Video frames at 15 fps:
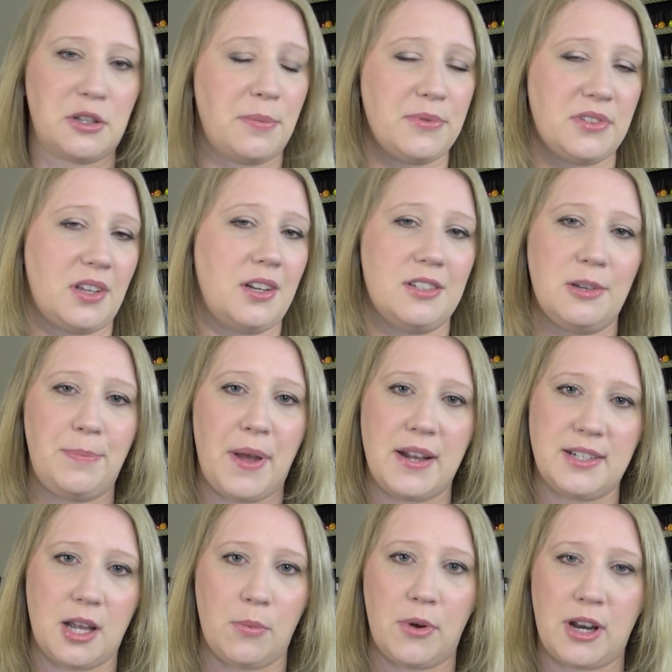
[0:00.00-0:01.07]
It's going to
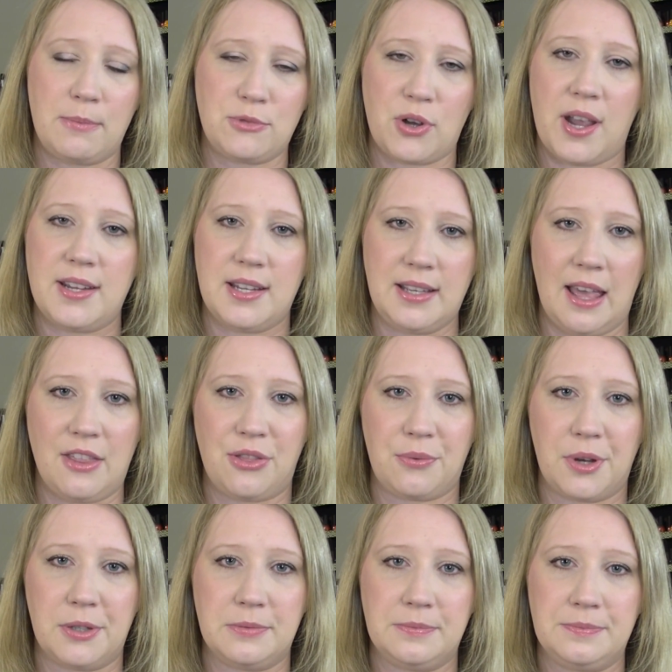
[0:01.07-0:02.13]
depend on what I'm trying to get
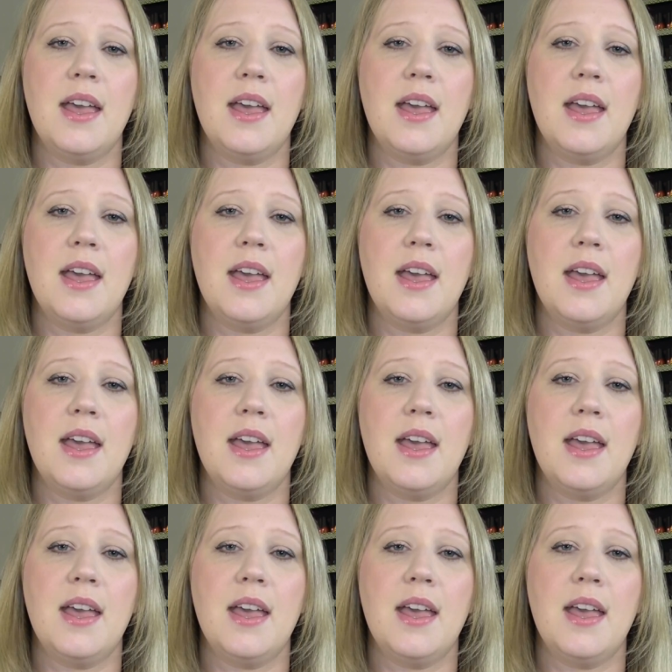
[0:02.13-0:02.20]
through.